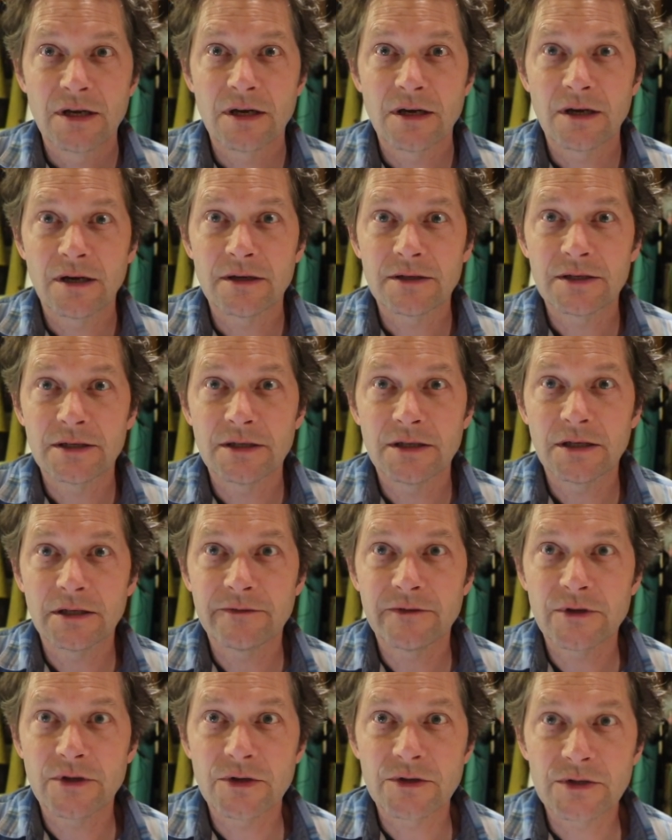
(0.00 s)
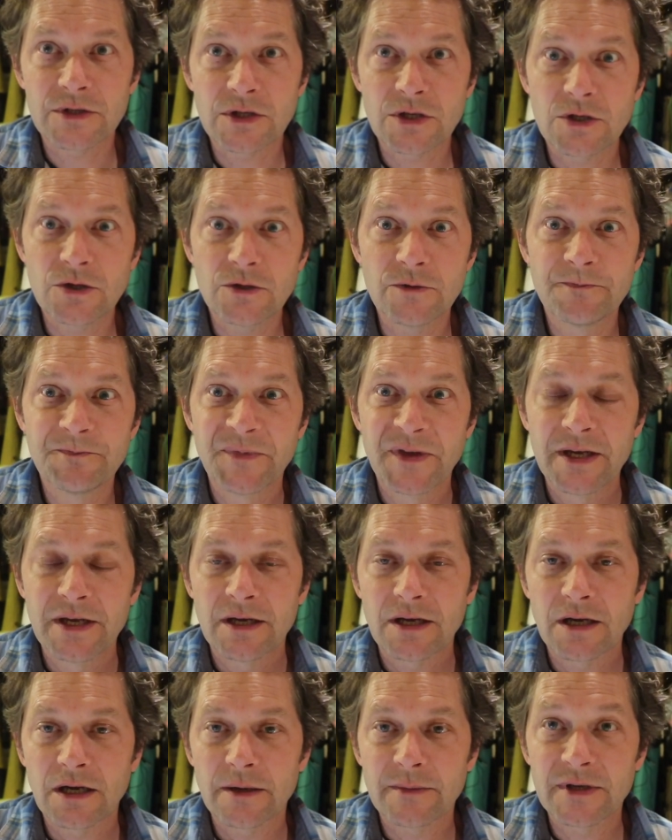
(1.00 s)
to deliver those to you.
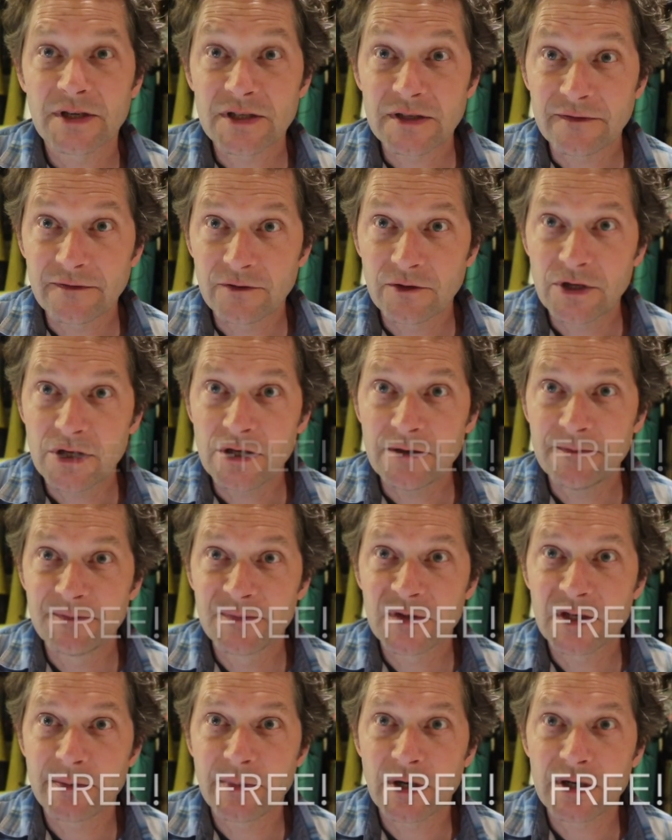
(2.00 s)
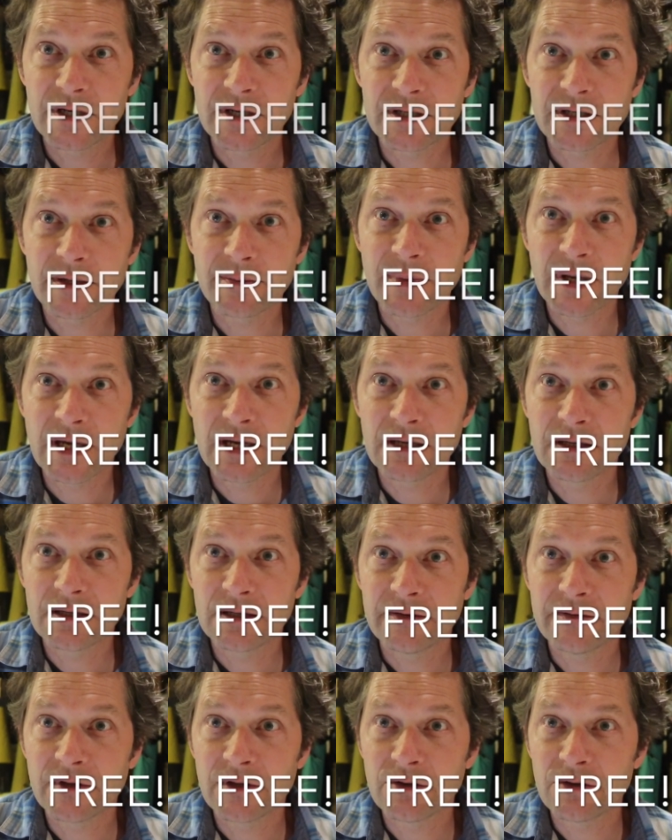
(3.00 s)
It's free to participate,
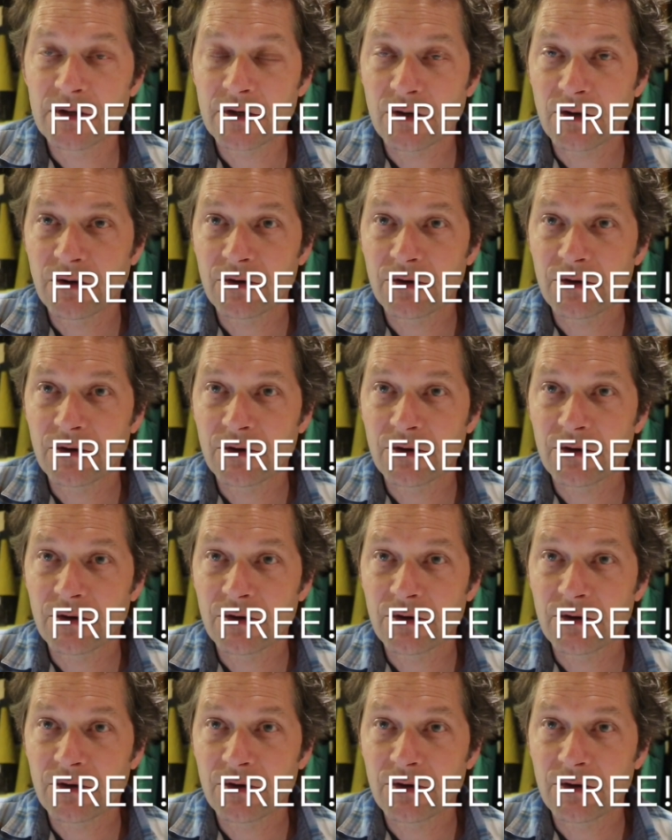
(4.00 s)
even though you're